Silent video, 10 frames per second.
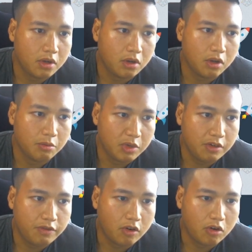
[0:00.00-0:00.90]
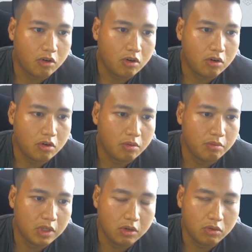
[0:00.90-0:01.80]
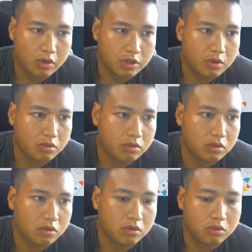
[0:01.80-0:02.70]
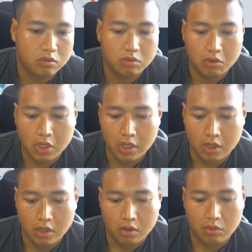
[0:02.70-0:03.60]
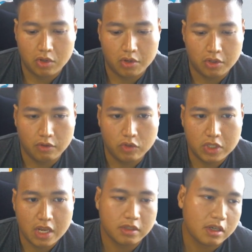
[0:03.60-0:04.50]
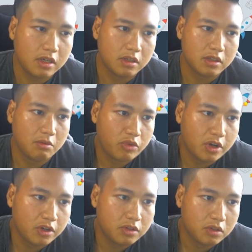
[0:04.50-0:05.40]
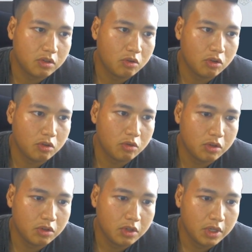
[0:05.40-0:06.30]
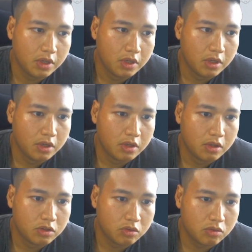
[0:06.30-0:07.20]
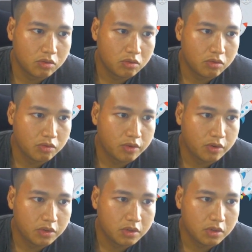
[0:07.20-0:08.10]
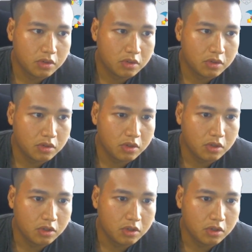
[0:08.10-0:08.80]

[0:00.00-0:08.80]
above or below as well. So because if you set exactly the same price, so for instance it